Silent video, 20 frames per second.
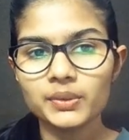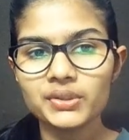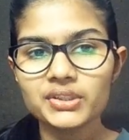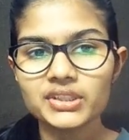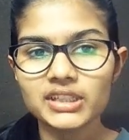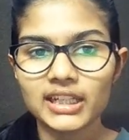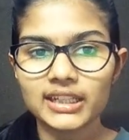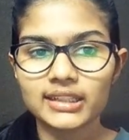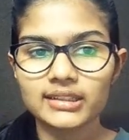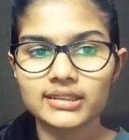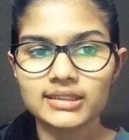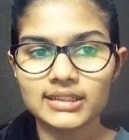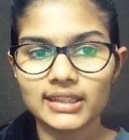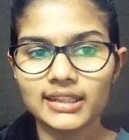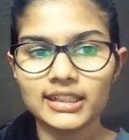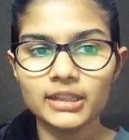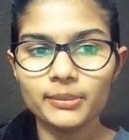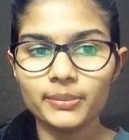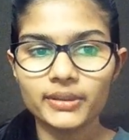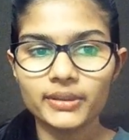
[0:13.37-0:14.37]
we were
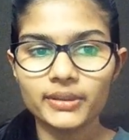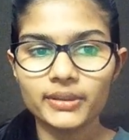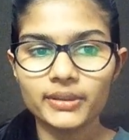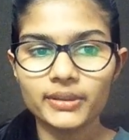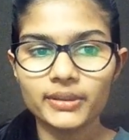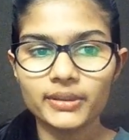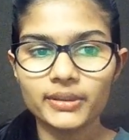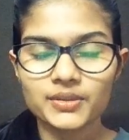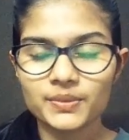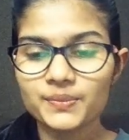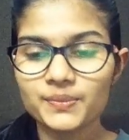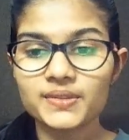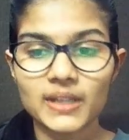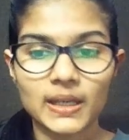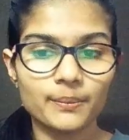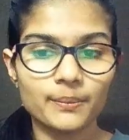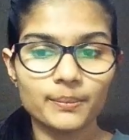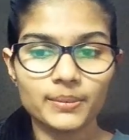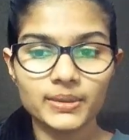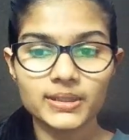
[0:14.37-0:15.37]
slightly picking up some
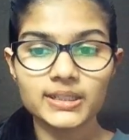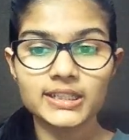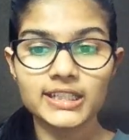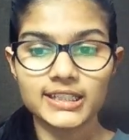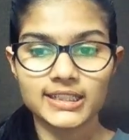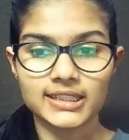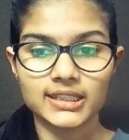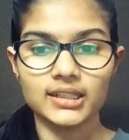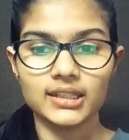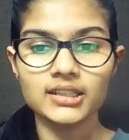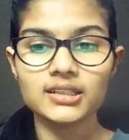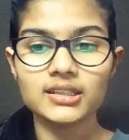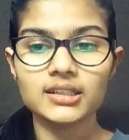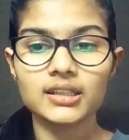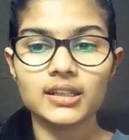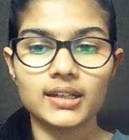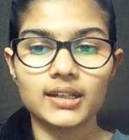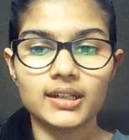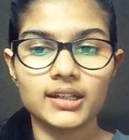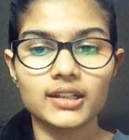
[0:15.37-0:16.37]
sample data
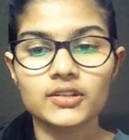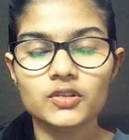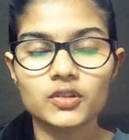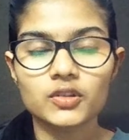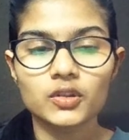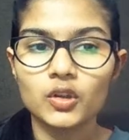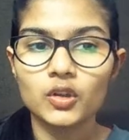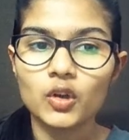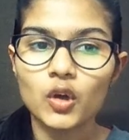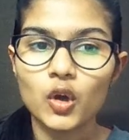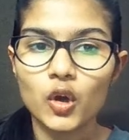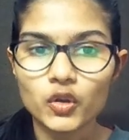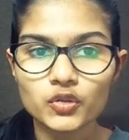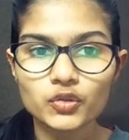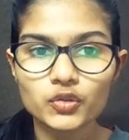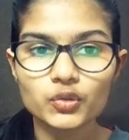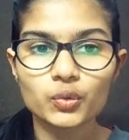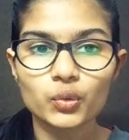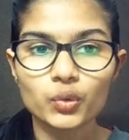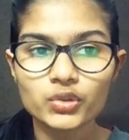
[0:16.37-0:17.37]
and
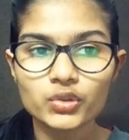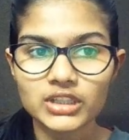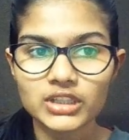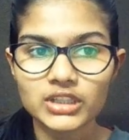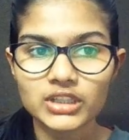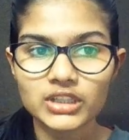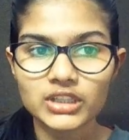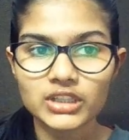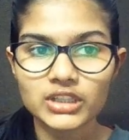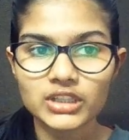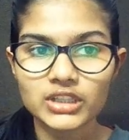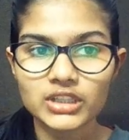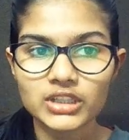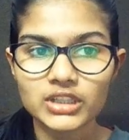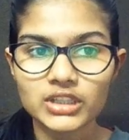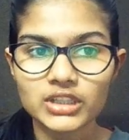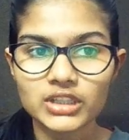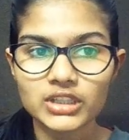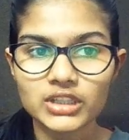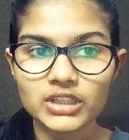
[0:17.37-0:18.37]
onto those.
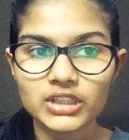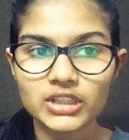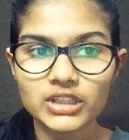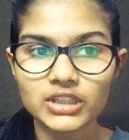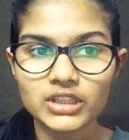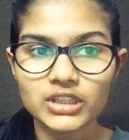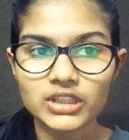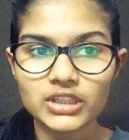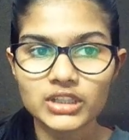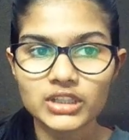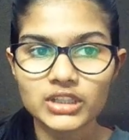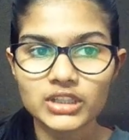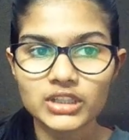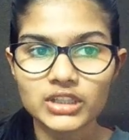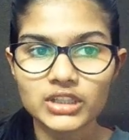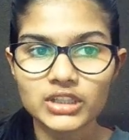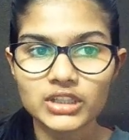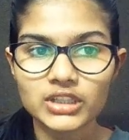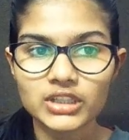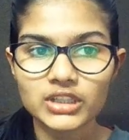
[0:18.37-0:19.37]
That's
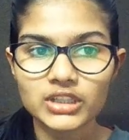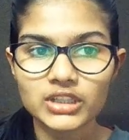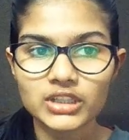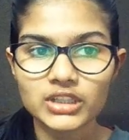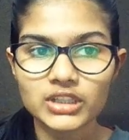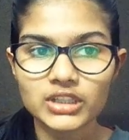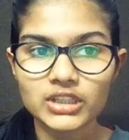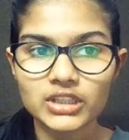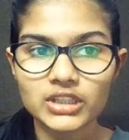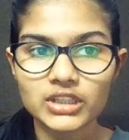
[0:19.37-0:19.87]
right.